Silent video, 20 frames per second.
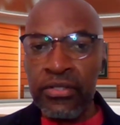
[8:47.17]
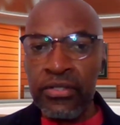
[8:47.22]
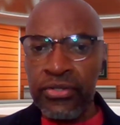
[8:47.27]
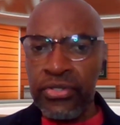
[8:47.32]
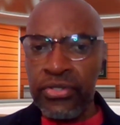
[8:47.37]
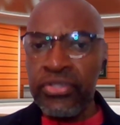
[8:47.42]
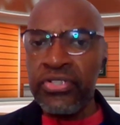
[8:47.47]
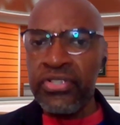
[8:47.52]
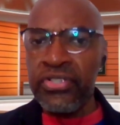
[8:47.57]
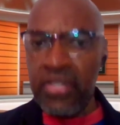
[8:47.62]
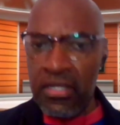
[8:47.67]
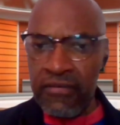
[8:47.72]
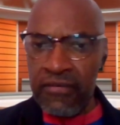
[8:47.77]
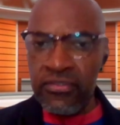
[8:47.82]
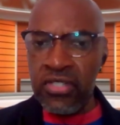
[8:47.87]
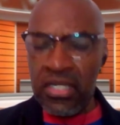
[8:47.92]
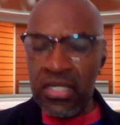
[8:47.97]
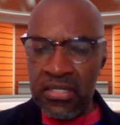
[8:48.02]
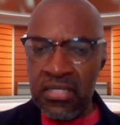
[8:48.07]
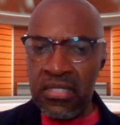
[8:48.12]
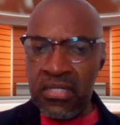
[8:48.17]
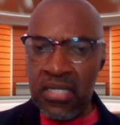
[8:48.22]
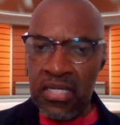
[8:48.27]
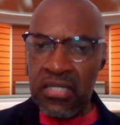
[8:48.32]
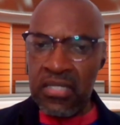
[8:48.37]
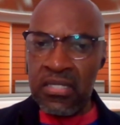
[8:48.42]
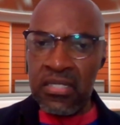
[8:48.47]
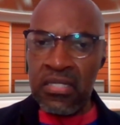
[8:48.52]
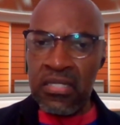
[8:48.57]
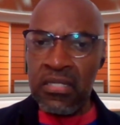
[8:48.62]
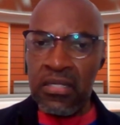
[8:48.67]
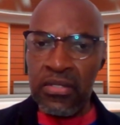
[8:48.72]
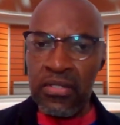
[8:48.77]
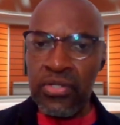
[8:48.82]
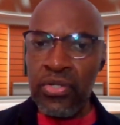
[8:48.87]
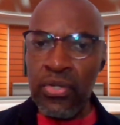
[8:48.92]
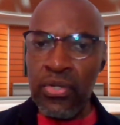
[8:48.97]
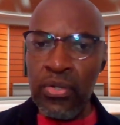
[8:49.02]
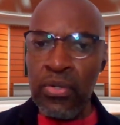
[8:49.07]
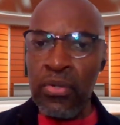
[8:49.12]
To serve justice
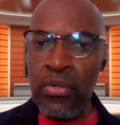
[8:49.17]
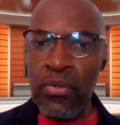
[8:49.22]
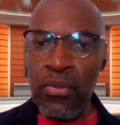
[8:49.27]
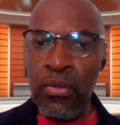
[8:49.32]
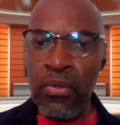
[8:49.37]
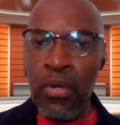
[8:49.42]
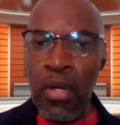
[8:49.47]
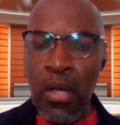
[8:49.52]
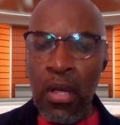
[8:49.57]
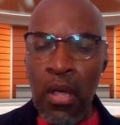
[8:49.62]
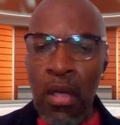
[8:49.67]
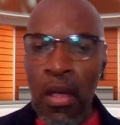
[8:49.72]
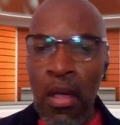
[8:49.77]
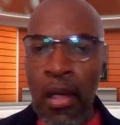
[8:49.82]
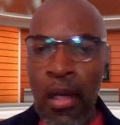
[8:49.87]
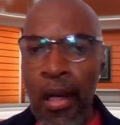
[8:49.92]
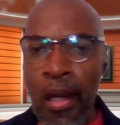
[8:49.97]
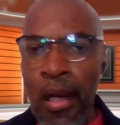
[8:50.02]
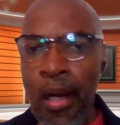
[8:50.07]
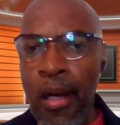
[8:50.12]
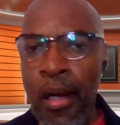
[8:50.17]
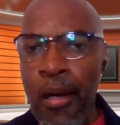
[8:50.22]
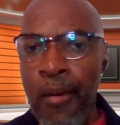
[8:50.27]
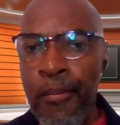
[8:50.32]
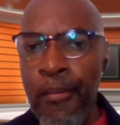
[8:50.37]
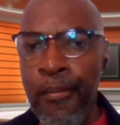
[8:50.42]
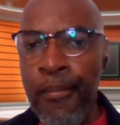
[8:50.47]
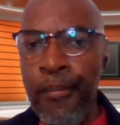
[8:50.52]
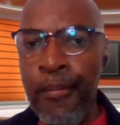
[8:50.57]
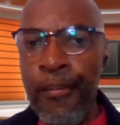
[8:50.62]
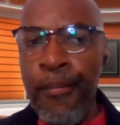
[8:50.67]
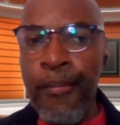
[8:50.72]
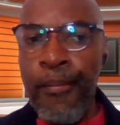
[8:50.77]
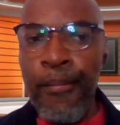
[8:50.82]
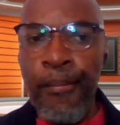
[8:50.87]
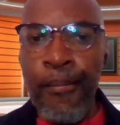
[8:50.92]
to um,